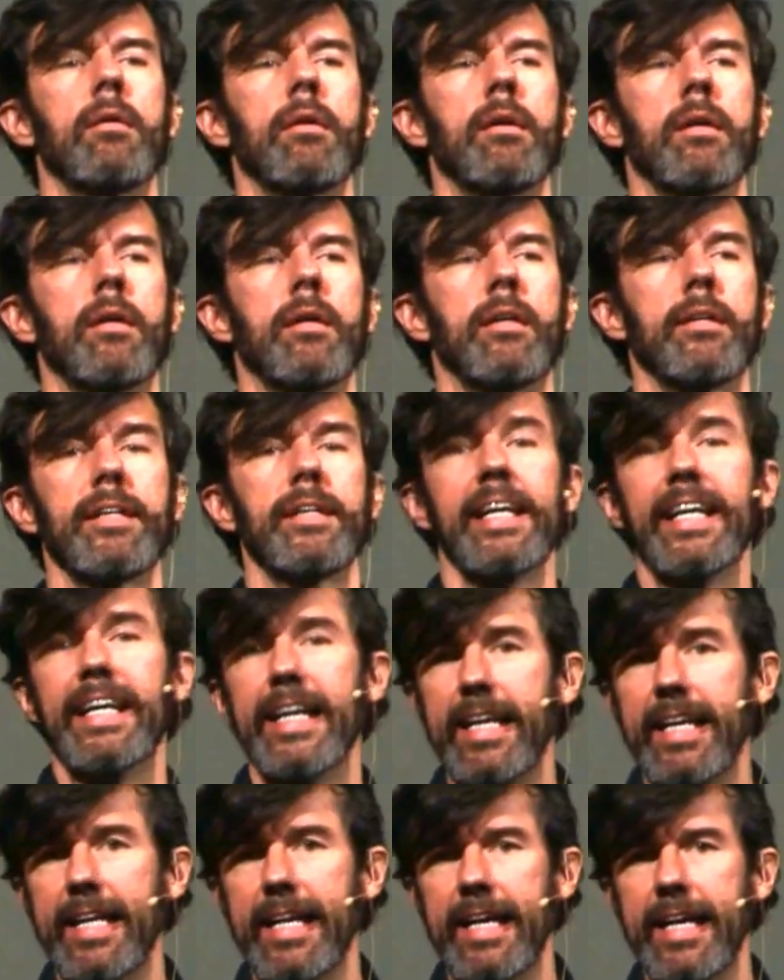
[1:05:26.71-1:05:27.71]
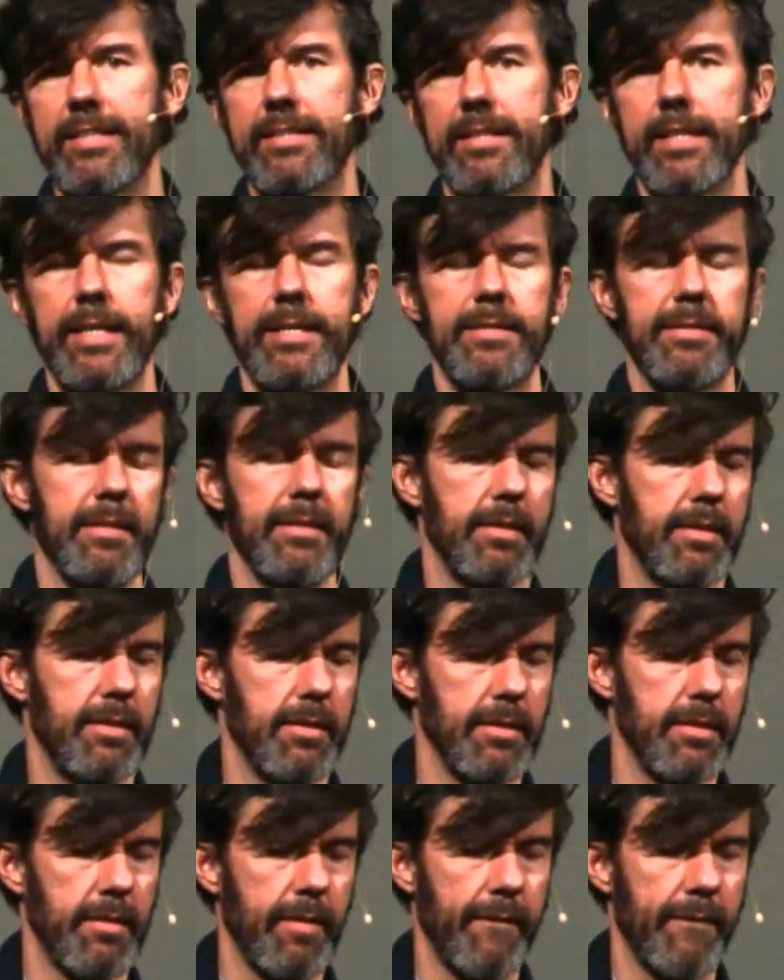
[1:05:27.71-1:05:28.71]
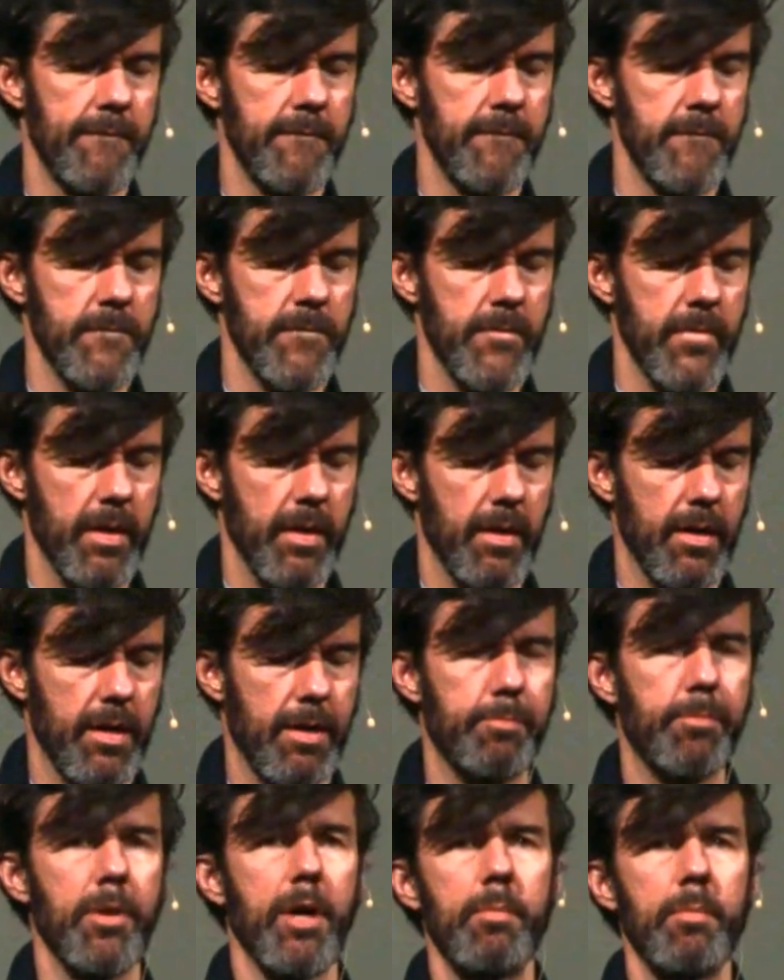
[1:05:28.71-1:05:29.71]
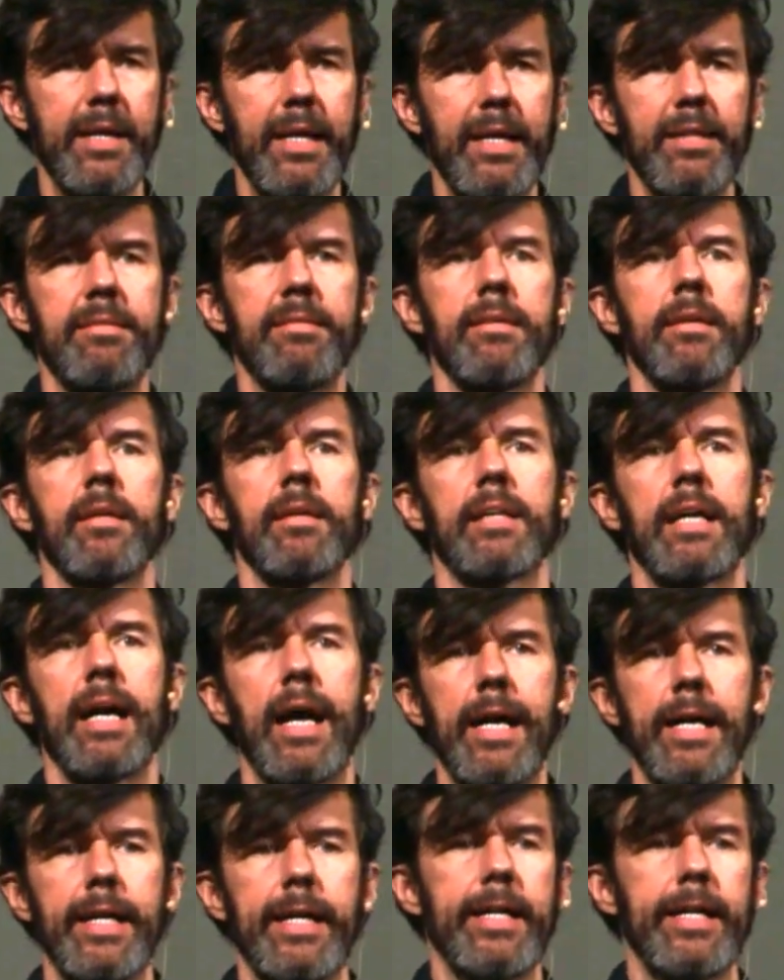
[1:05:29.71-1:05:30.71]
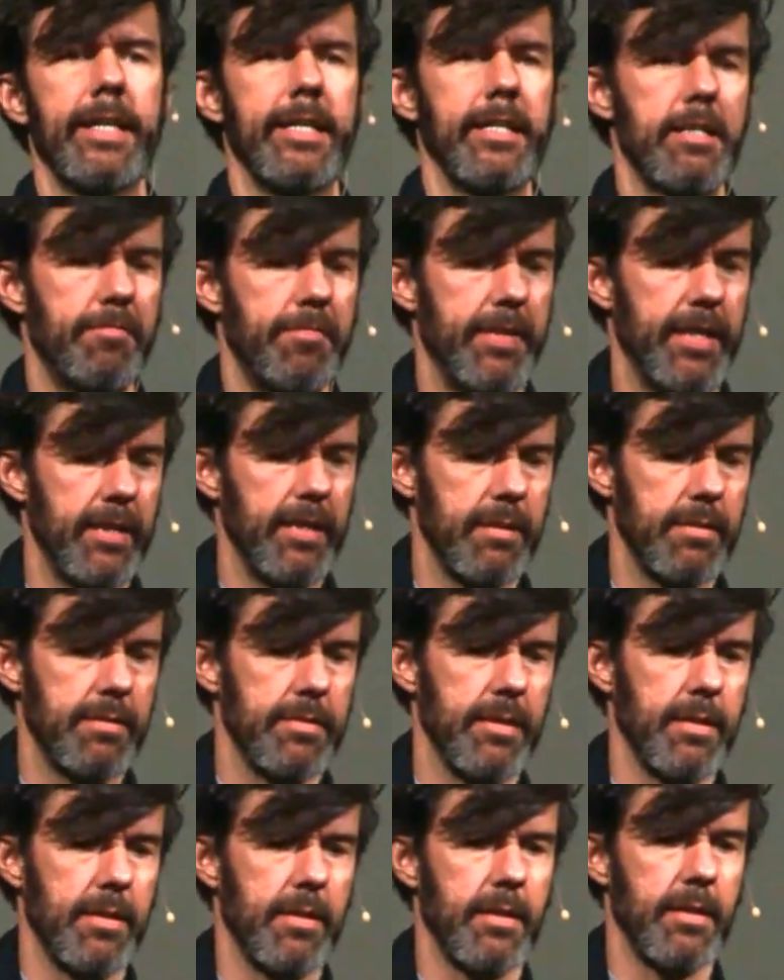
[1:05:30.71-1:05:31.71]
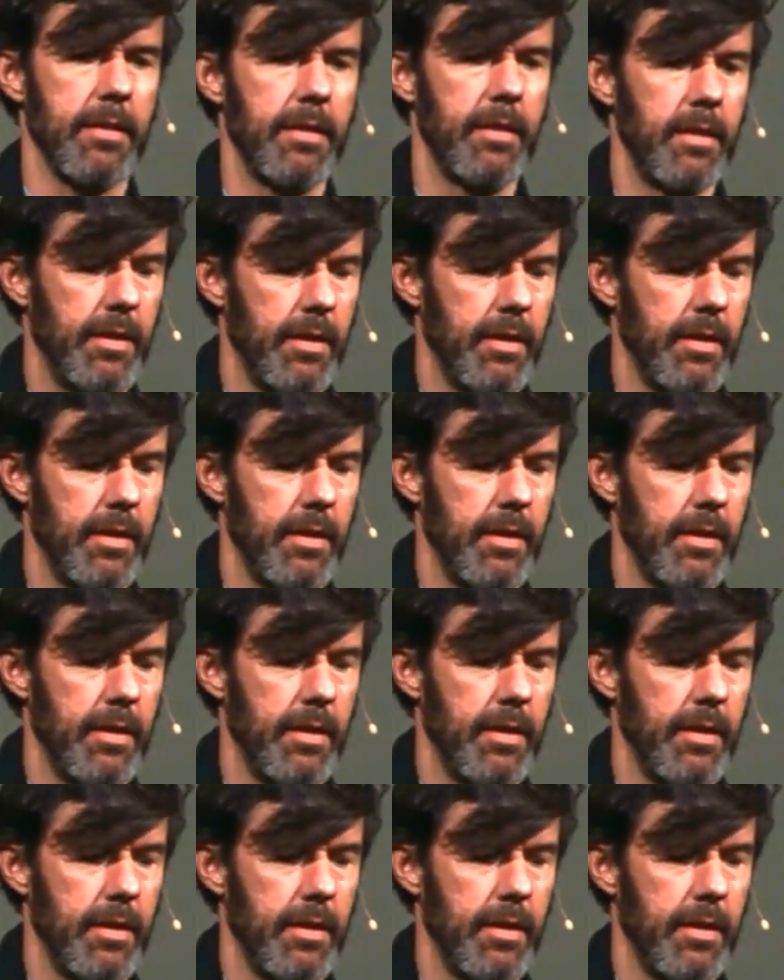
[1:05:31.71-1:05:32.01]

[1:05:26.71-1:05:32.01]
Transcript: uh, in any case, he's a, a, a prominent guy in his field, uh,